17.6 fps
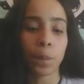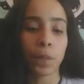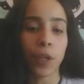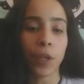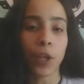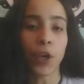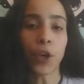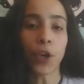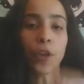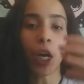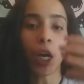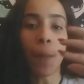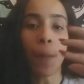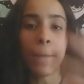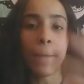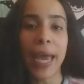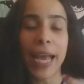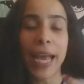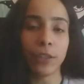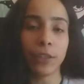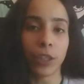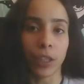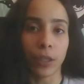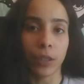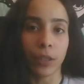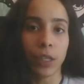You're the
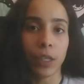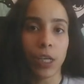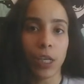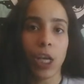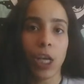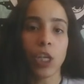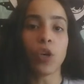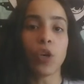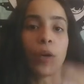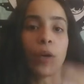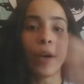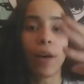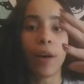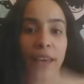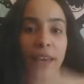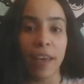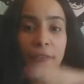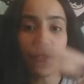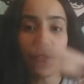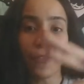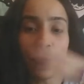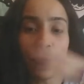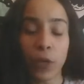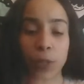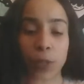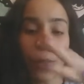commander. So if
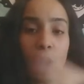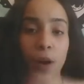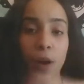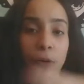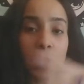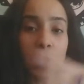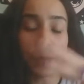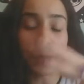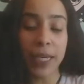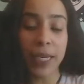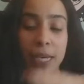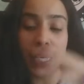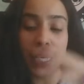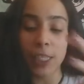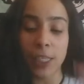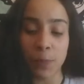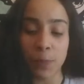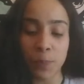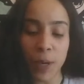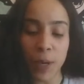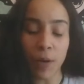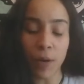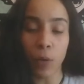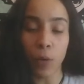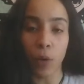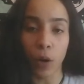we're speaking in
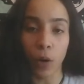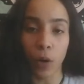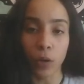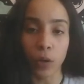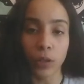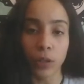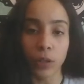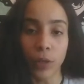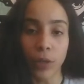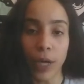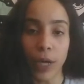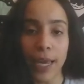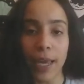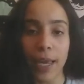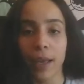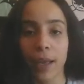spirit world, right?